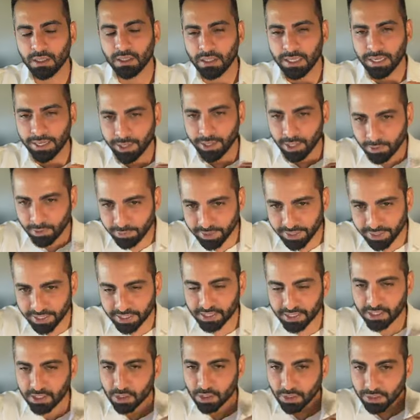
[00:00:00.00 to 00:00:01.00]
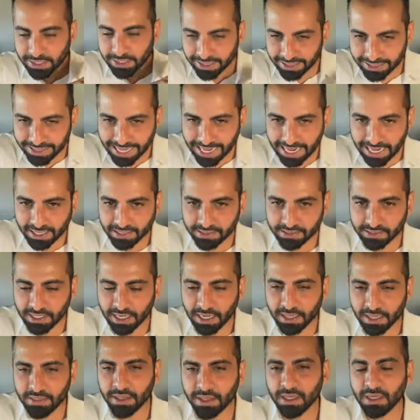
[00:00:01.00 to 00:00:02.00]
Arabic, you look at that,
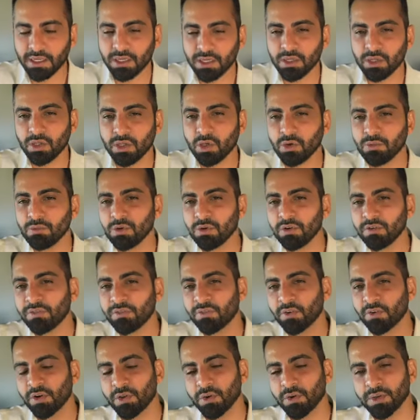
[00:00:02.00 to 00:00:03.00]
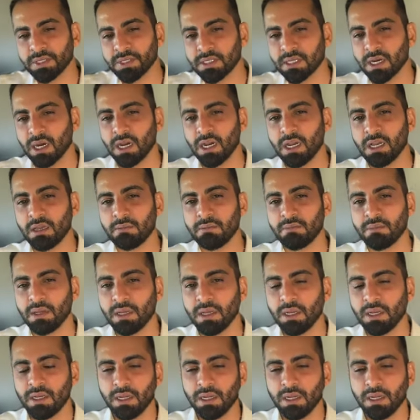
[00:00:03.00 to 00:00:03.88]
and then you move further in time,